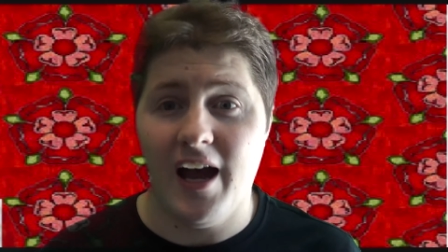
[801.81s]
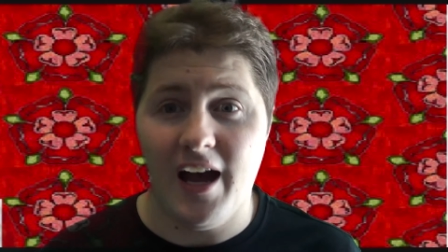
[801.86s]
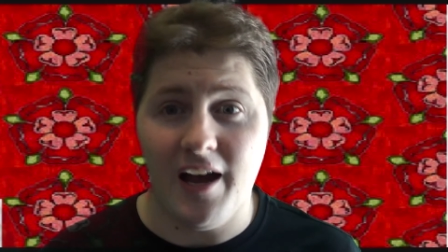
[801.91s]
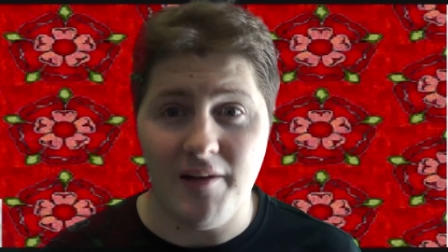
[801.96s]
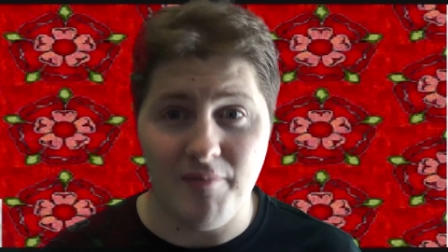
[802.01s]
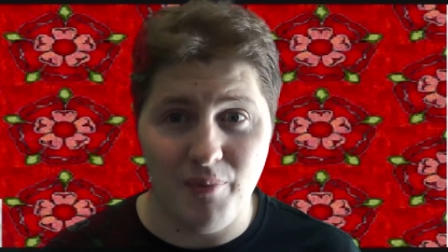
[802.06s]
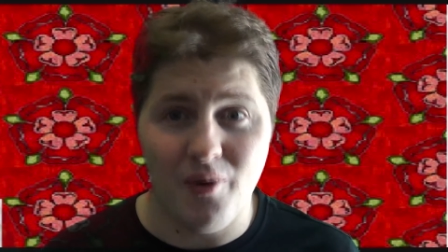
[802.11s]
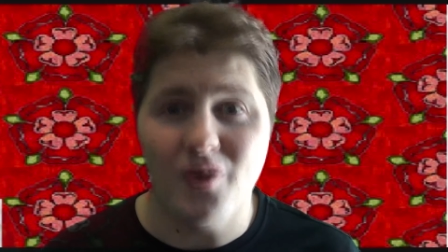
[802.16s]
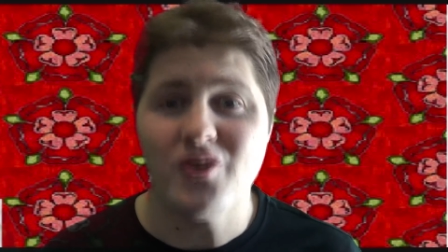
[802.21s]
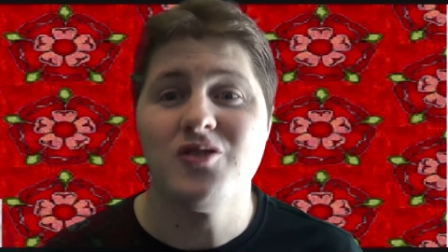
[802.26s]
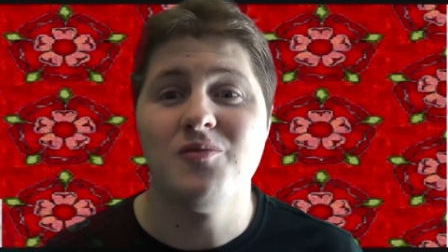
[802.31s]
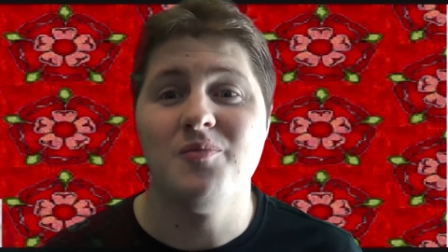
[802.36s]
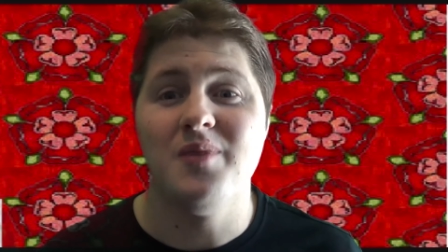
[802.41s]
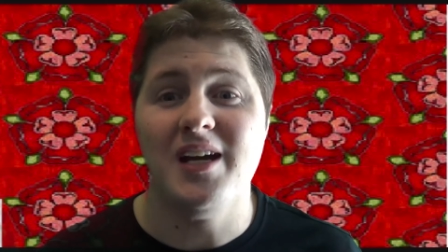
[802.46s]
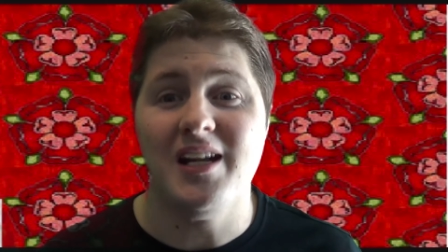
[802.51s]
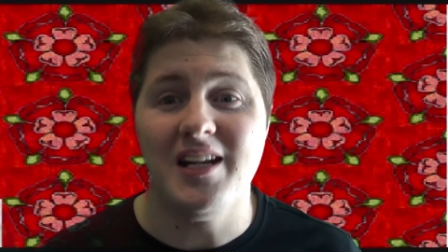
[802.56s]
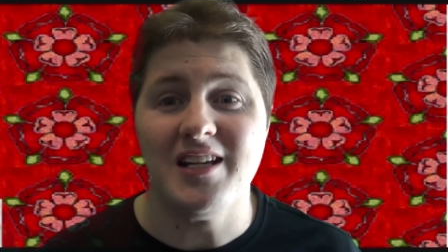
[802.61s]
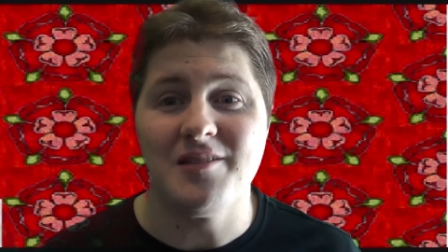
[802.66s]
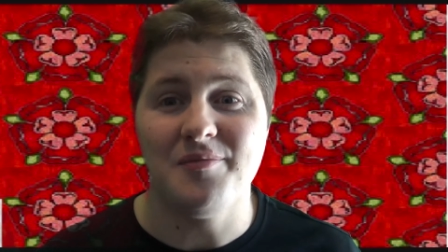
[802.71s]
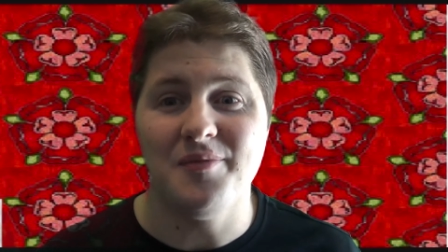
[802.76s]
and
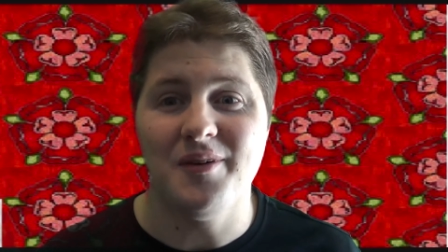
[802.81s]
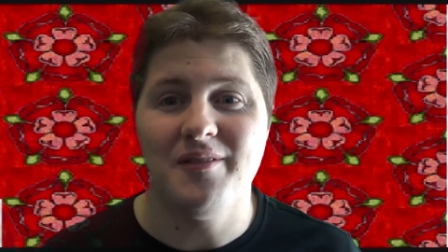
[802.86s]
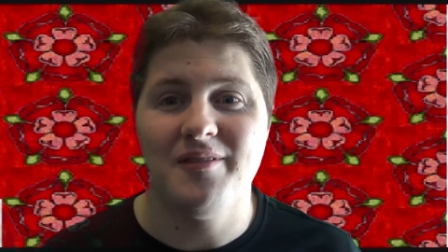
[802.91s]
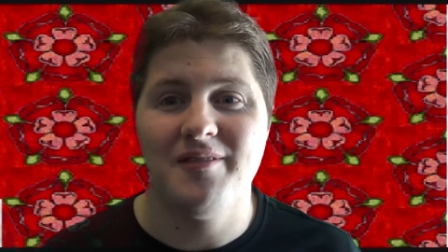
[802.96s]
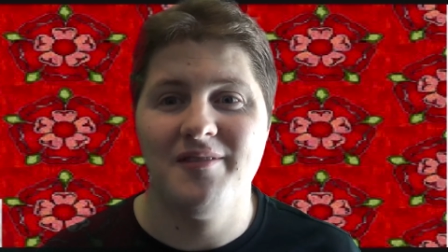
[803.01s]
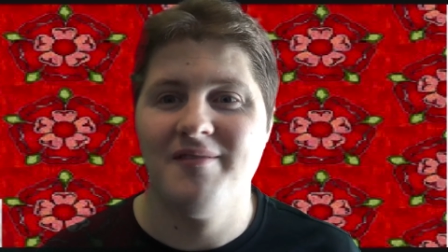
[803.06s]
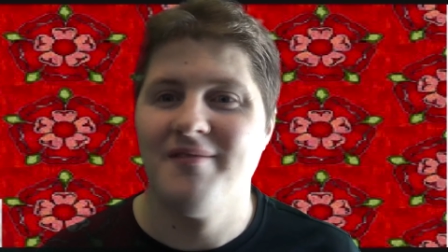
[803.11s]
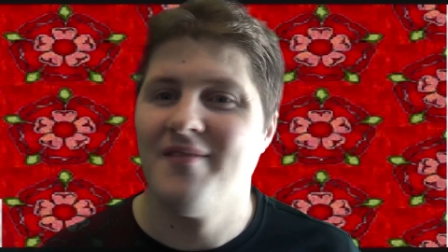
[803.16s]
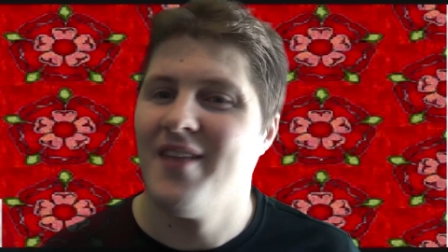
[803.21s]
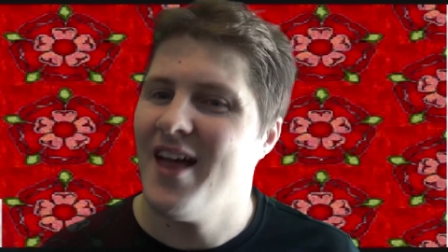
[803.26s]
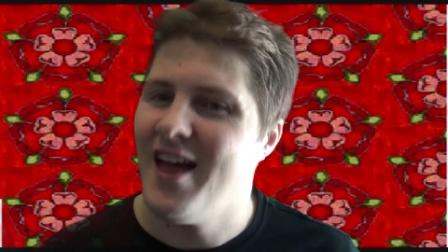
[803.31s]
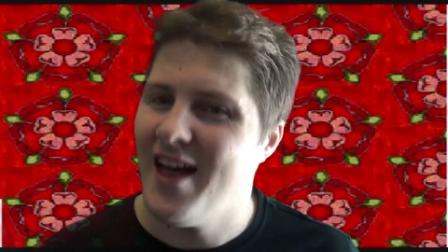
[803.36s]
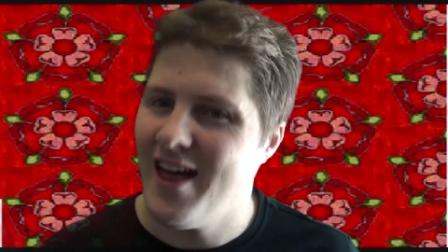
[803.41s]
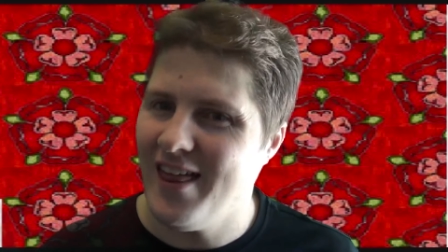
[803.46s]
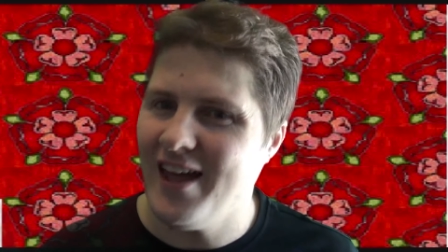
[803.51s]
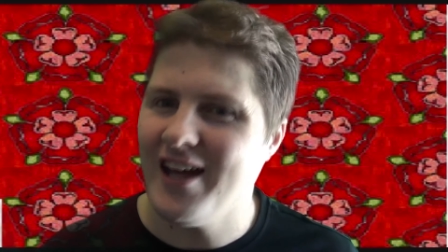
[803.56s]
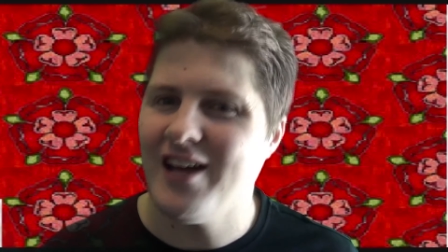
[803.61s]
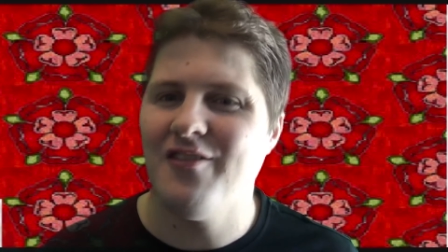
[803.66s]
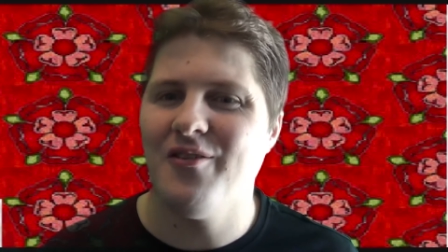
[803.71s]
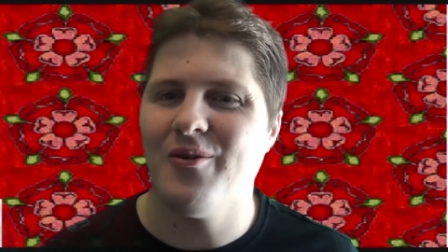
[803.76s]
possibly Elizabeth.
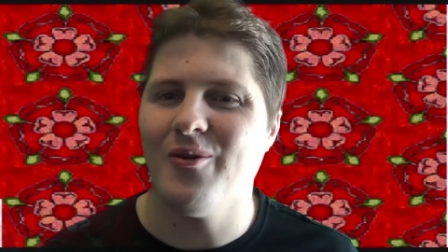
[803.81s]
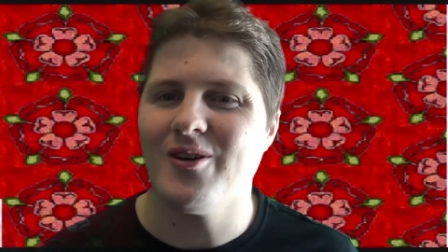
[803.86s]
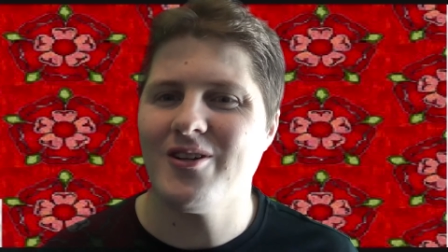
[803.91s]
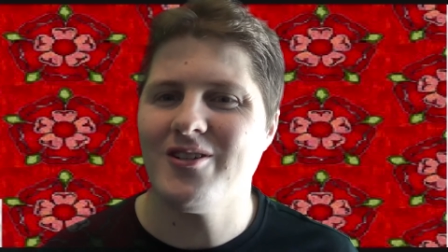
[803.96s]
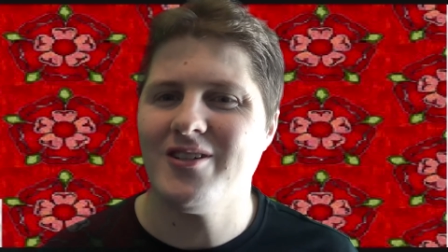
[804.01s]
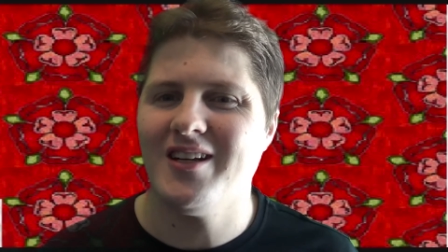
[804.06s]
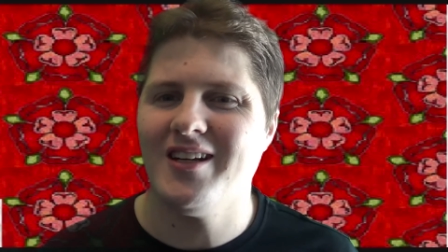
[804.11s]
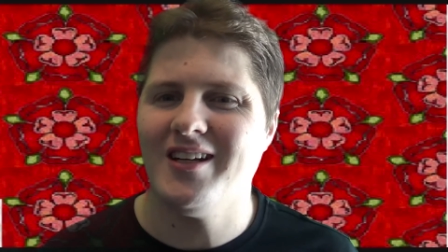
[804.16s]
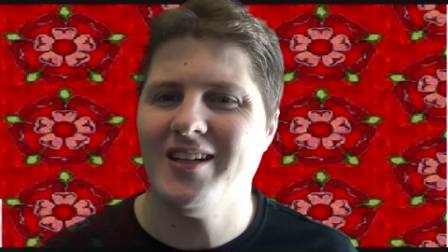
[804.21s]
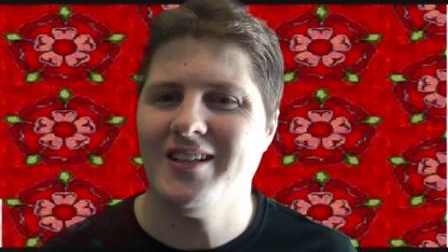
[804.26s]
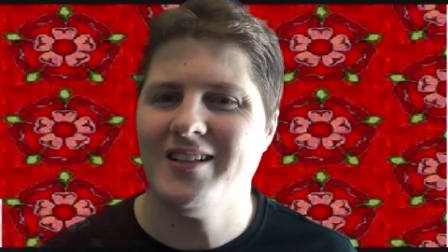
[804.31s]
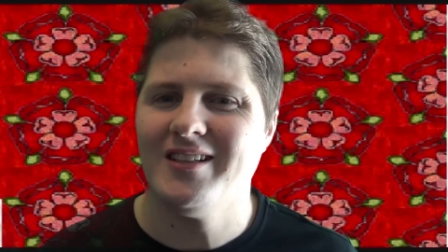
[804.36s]
Thank you for watching.